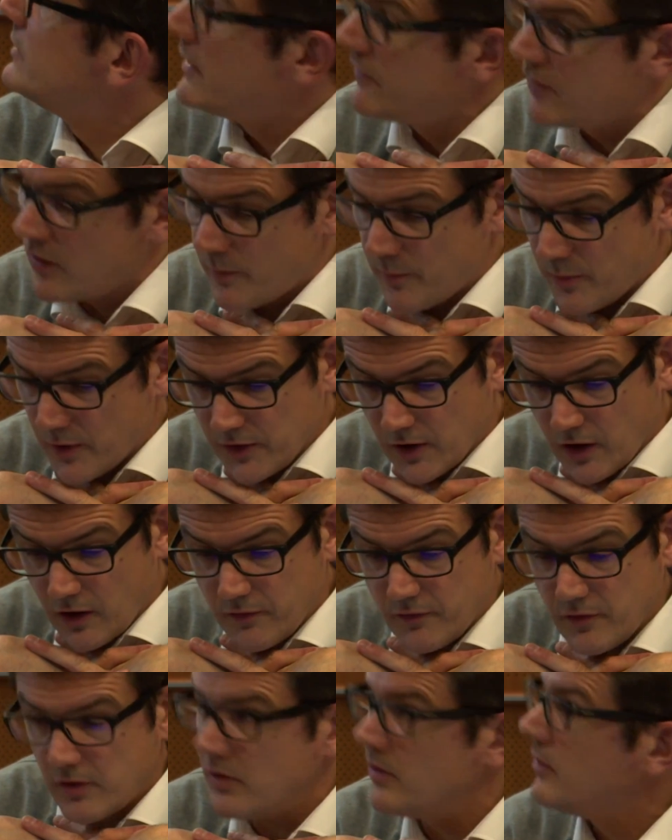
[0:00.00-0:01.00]
development
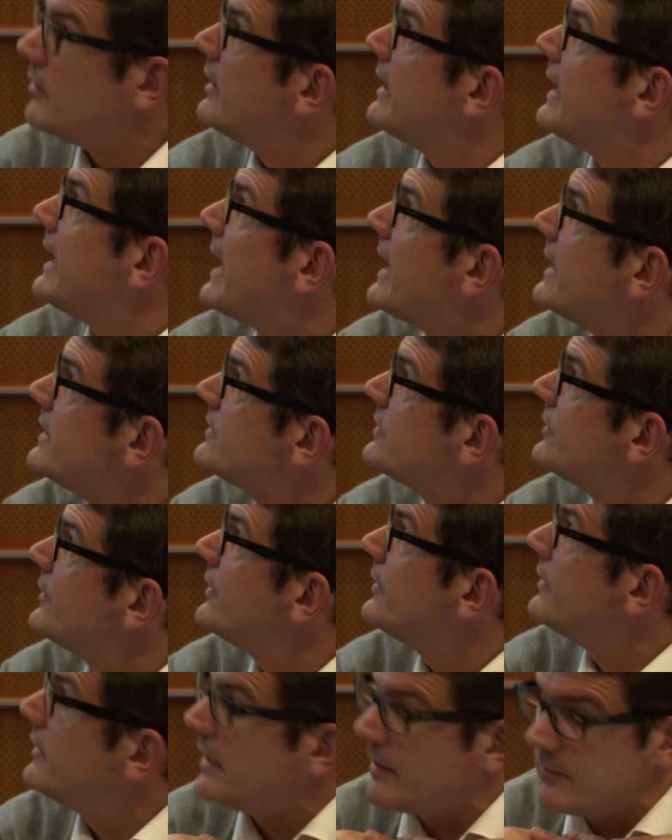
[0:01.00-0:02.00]
of a
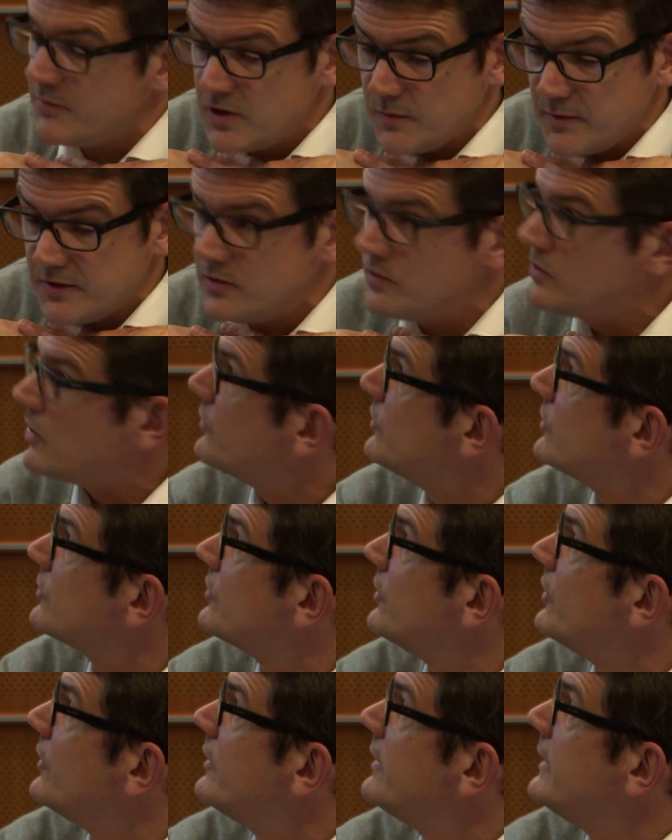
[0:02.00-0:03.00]
lighter MgB2
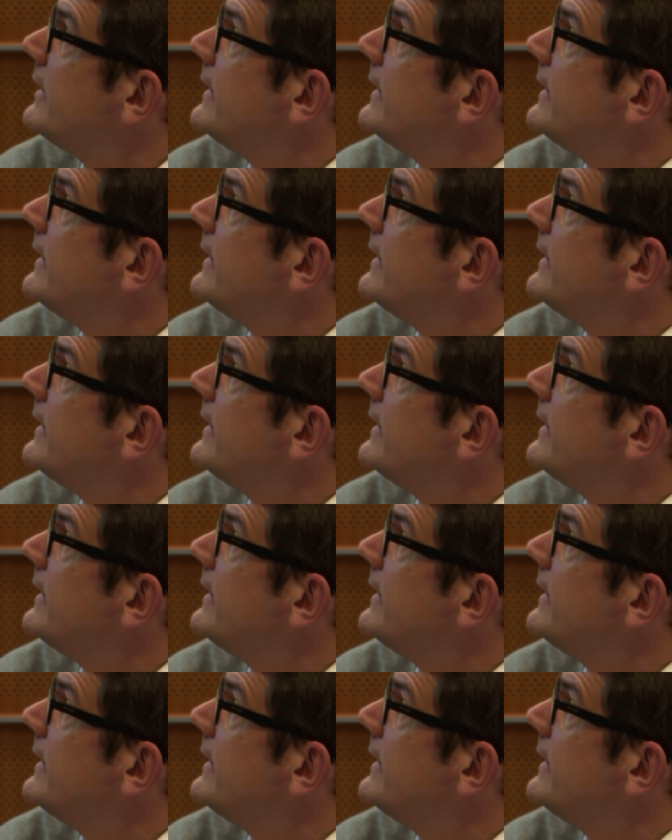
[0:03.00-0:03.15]
conductor,